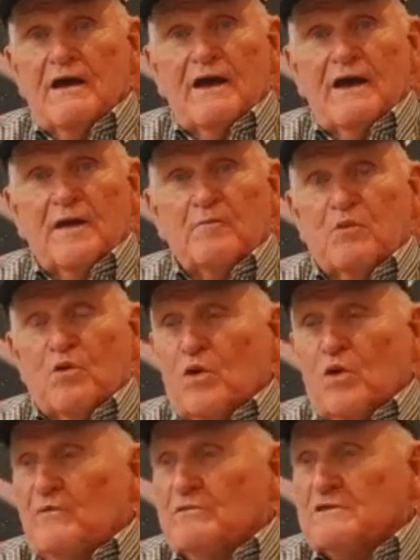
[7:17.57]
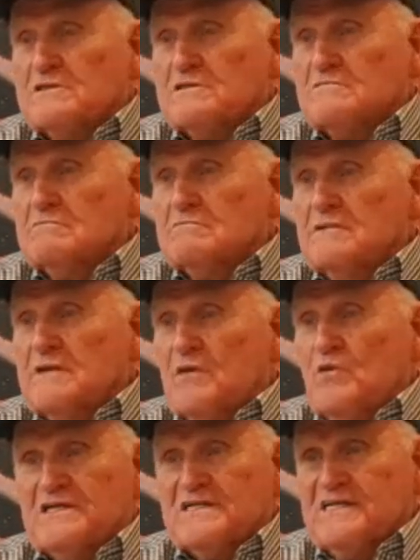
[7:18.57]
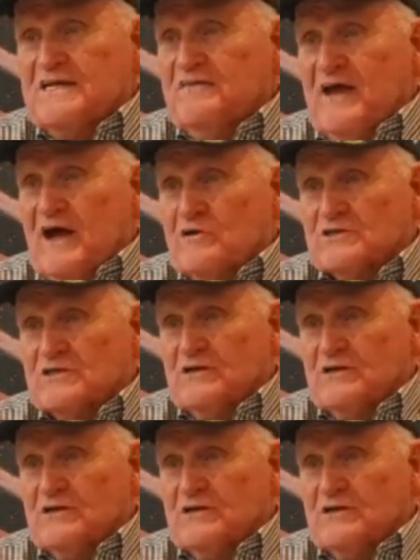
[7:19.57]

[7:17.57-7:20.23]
And boy, it wasn't 10,000,